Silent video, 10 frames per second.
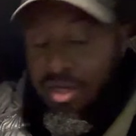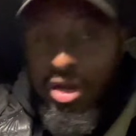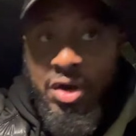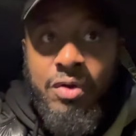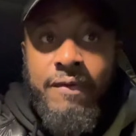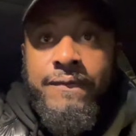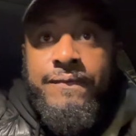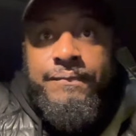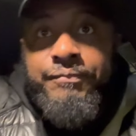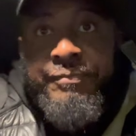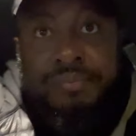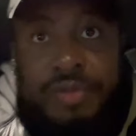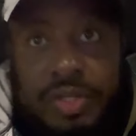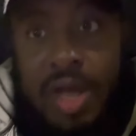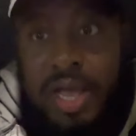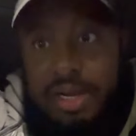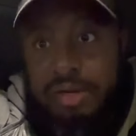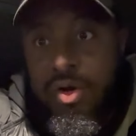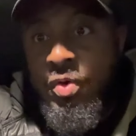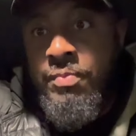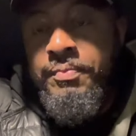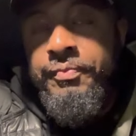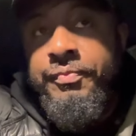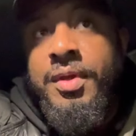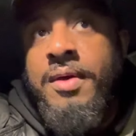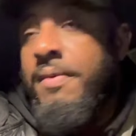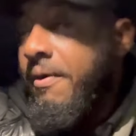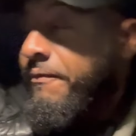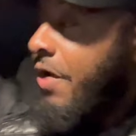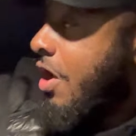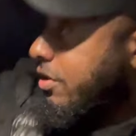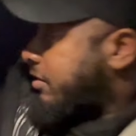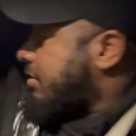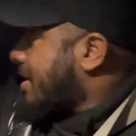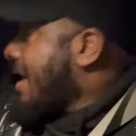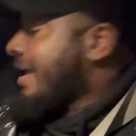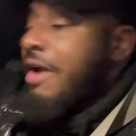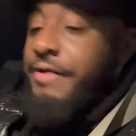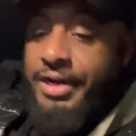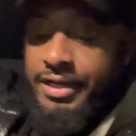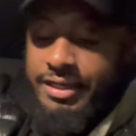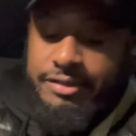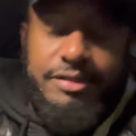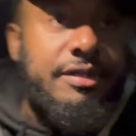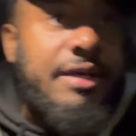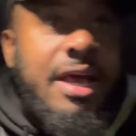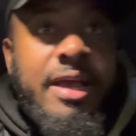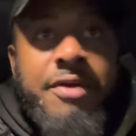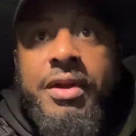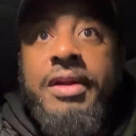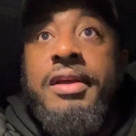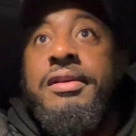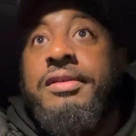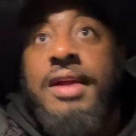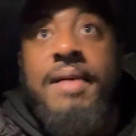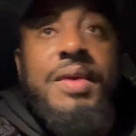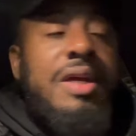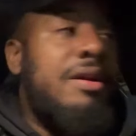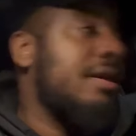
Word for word: know, start heading home first, gotta get rid of these. Gotta get rid of these, you know what I mean?